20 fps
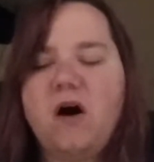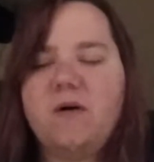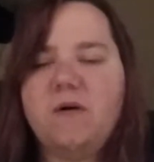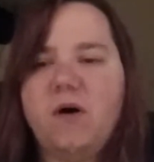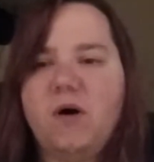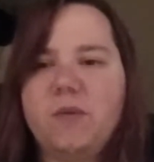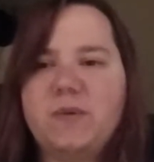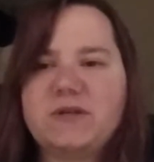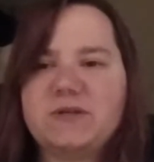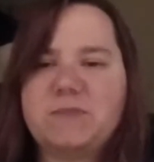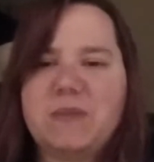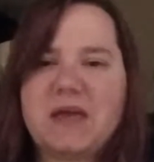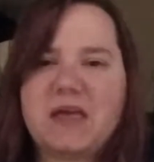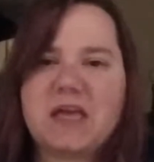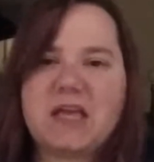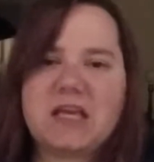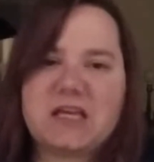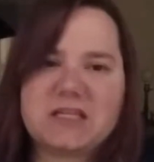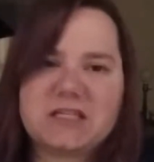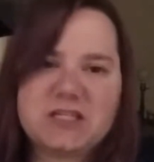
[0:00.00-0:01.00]
always
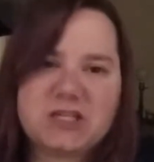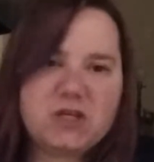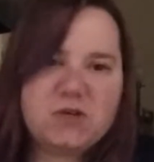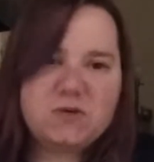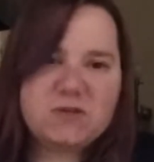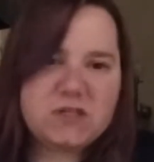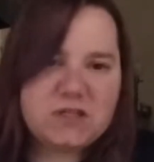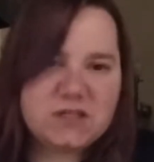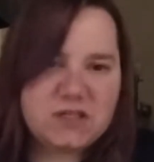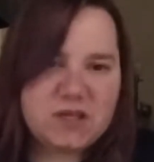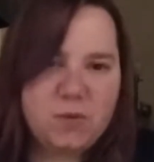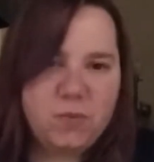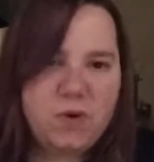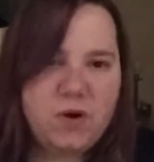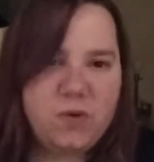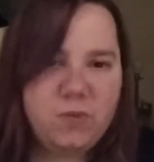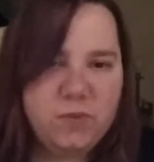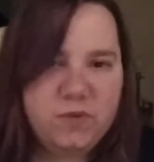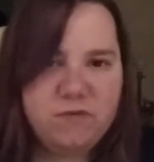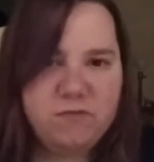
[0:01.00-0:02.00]
making excuses that,
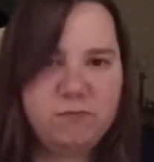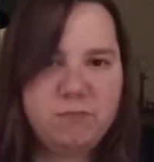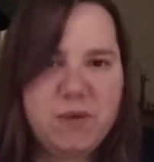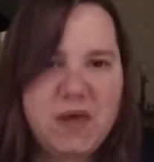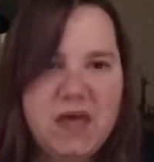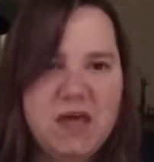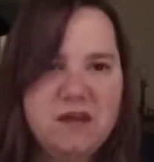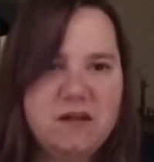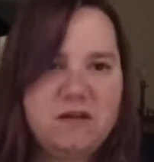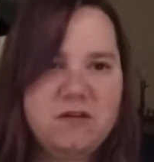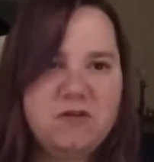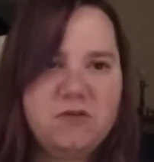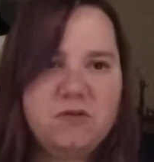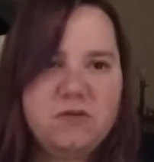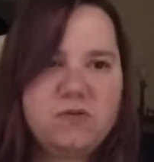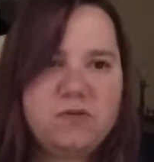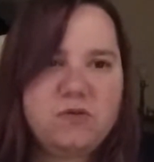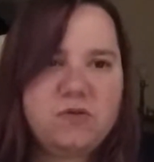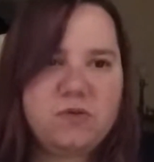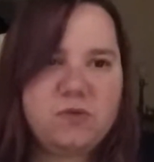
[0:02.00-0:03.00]
well, we've been
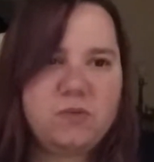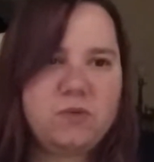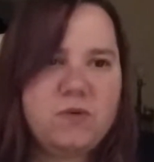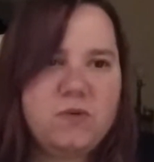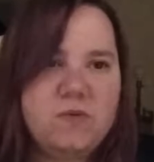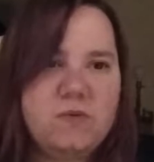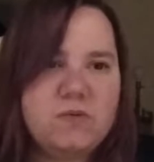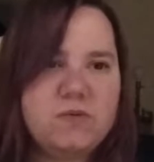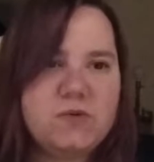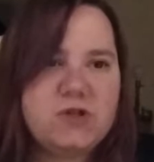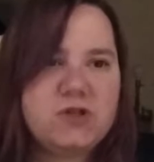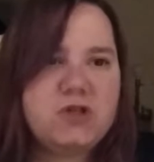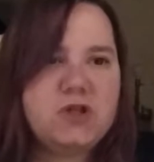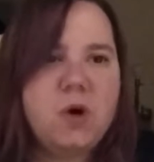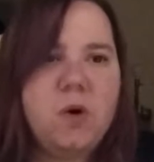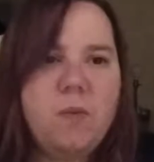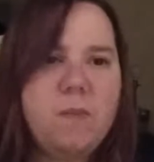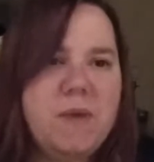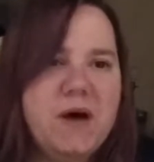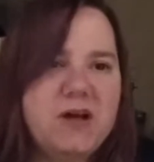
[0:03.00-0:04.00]
through
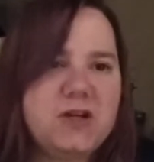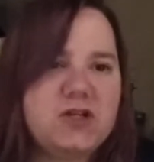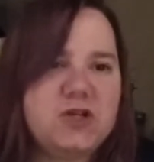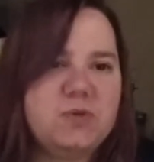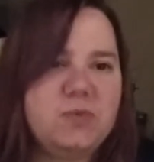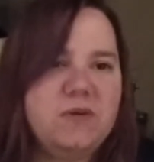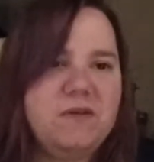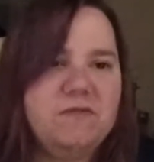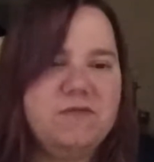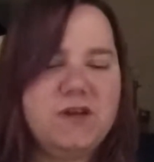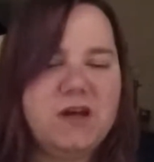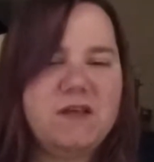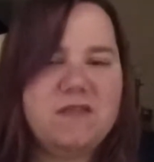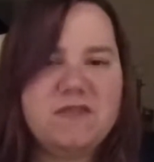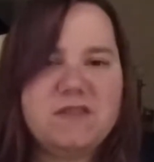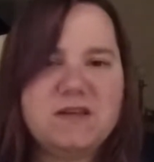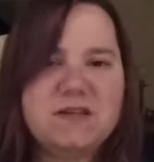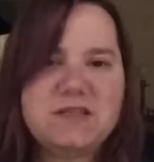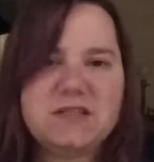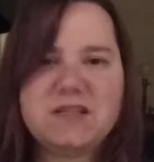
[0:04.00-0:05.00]
so much, we've done
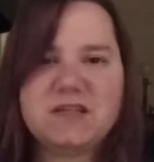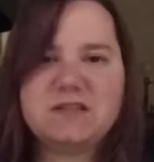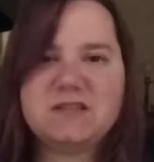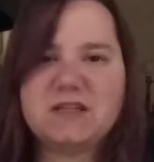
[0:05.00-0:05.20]
this,